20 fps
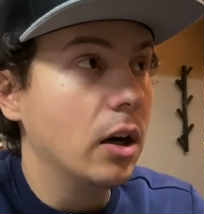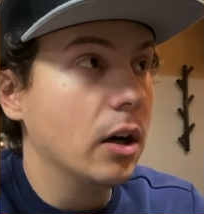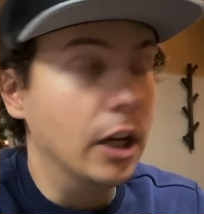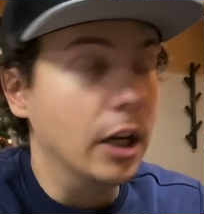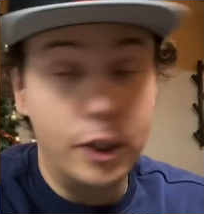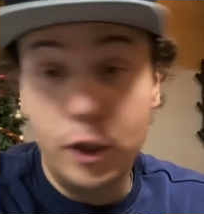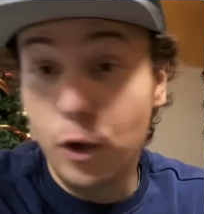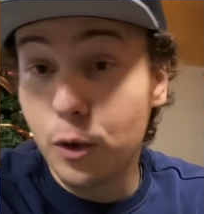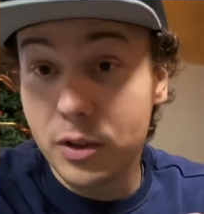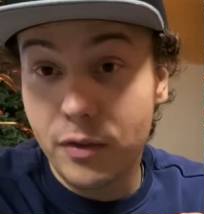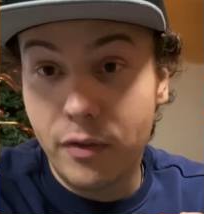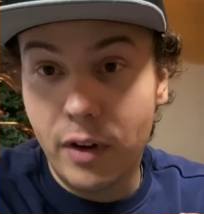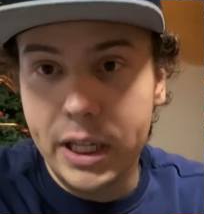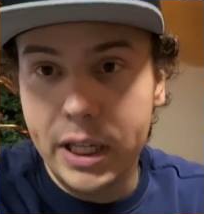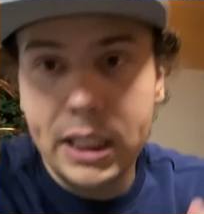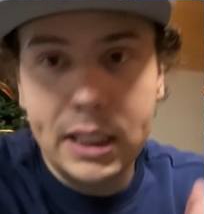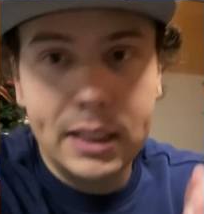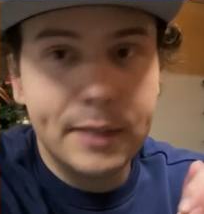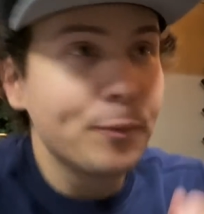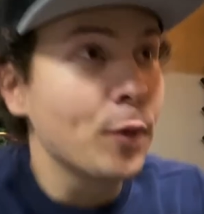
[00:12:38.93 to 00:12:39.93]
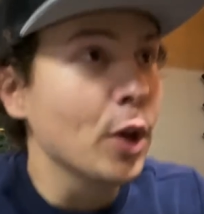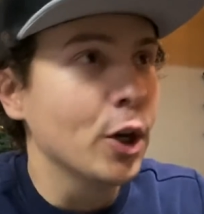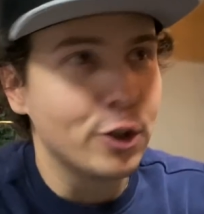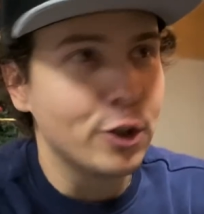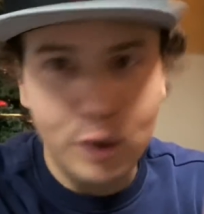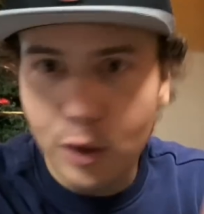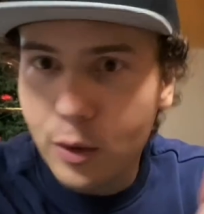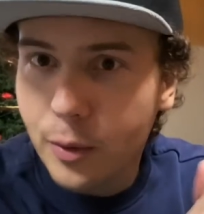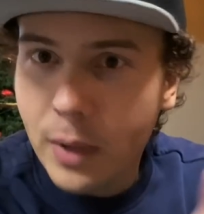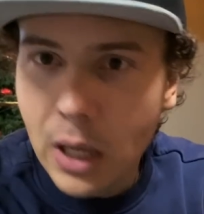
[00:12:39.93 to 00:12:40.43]
You know what's funny?
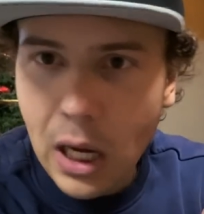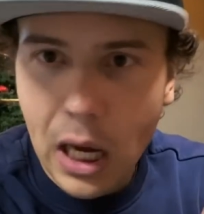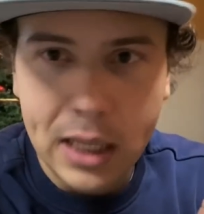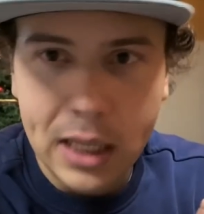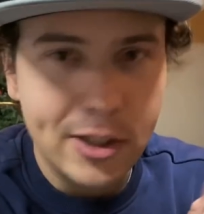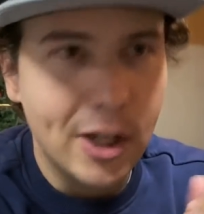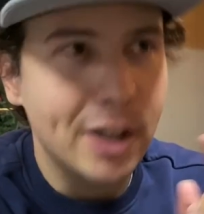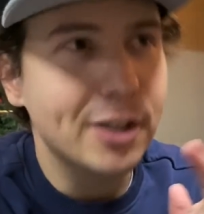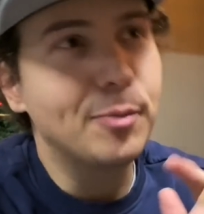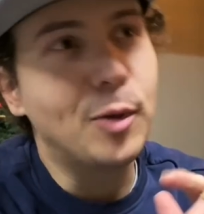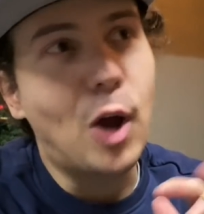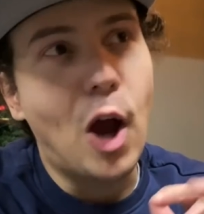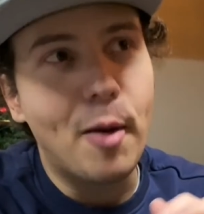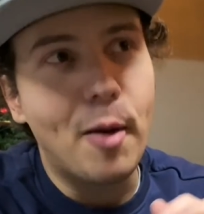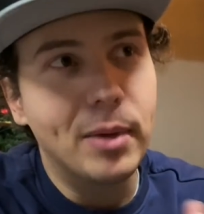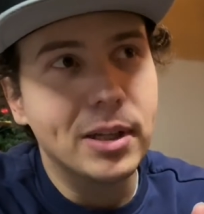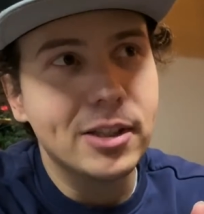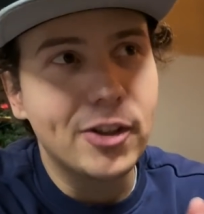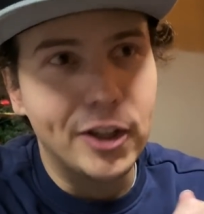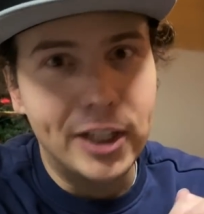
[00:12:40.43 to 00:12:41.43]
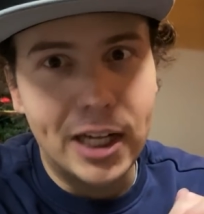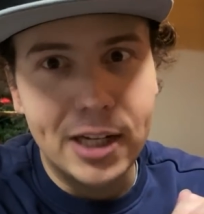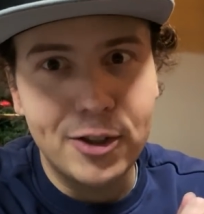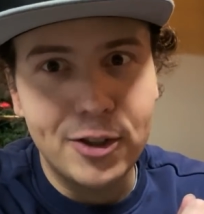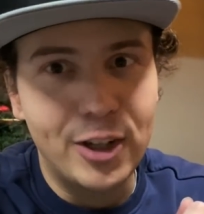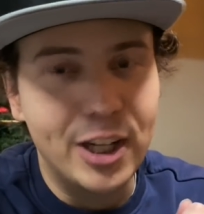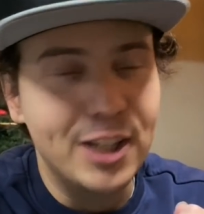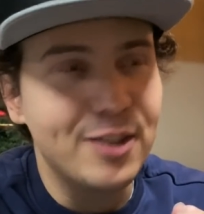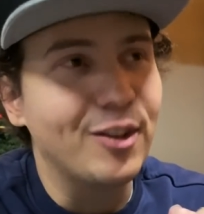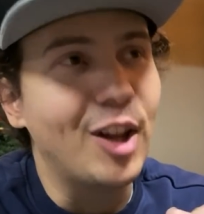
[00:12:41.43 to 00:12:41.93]
So I saw some comments on
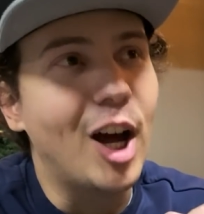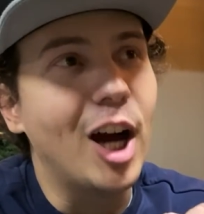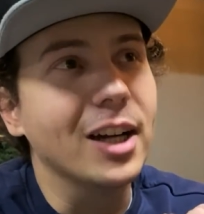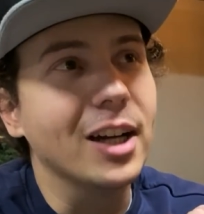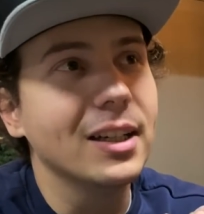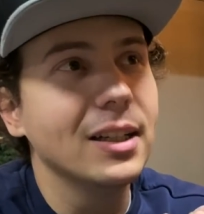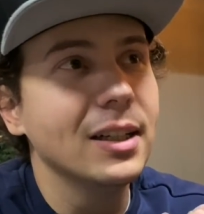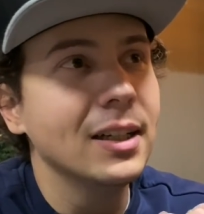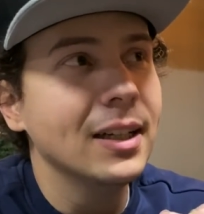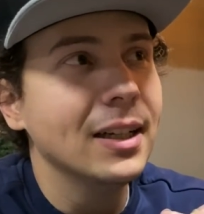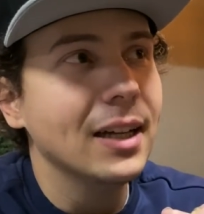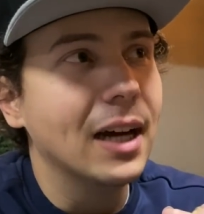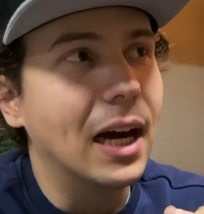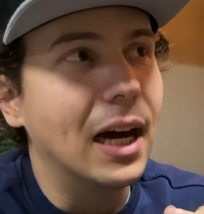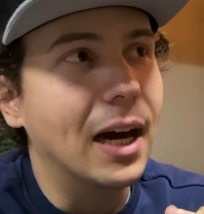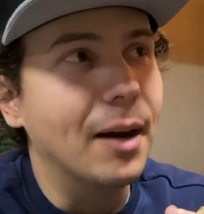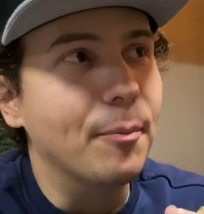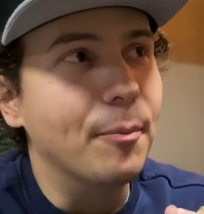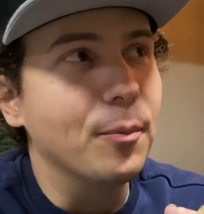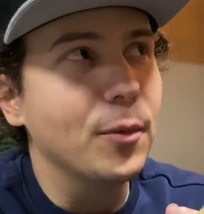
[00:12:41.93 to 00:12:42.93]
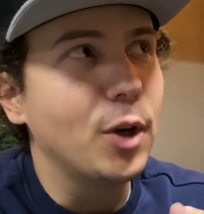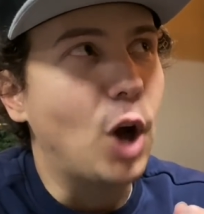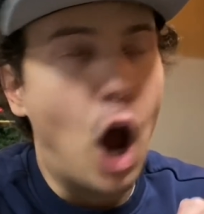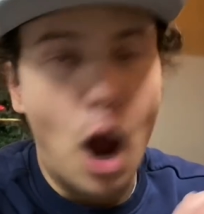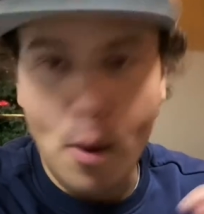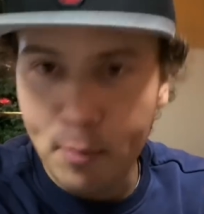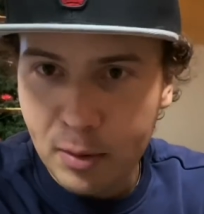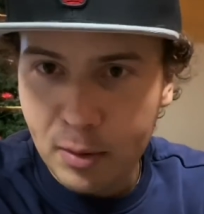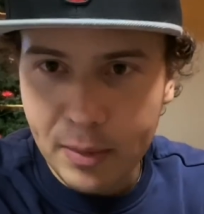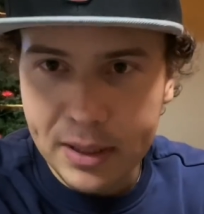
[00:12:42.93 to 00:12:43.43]
yesterday's vlog um,
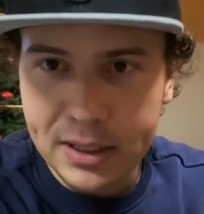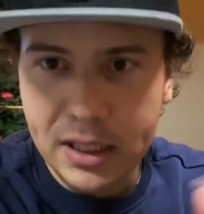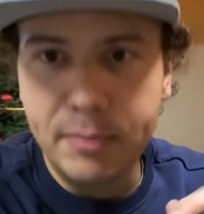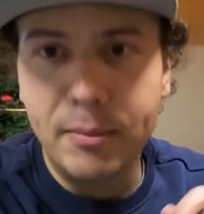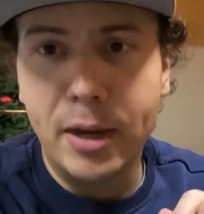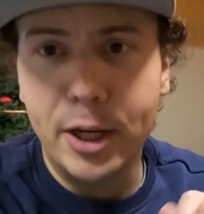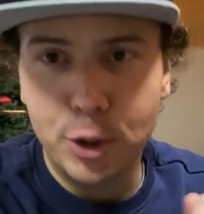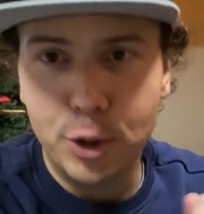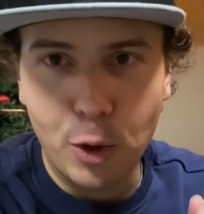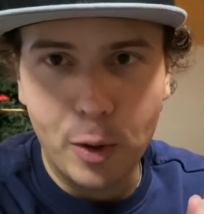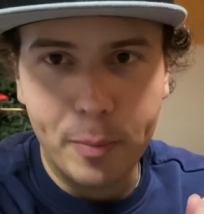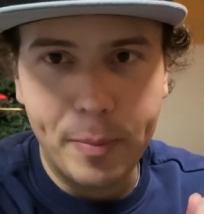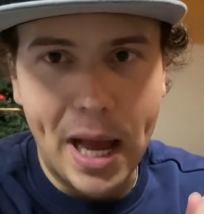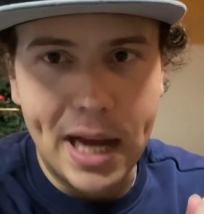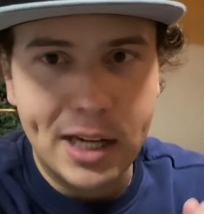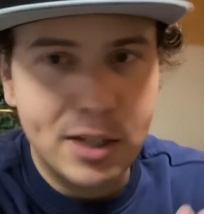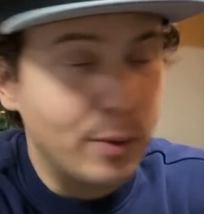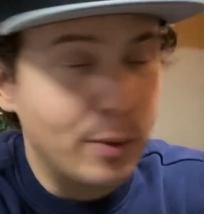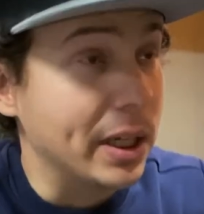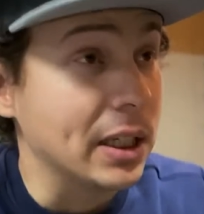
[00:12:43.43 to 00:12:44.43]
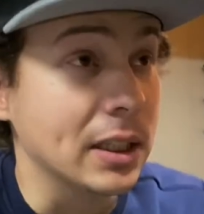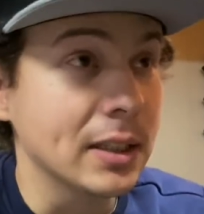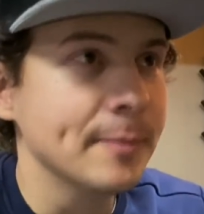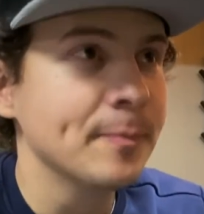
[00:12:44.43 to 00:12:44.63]
complimenting my short backswing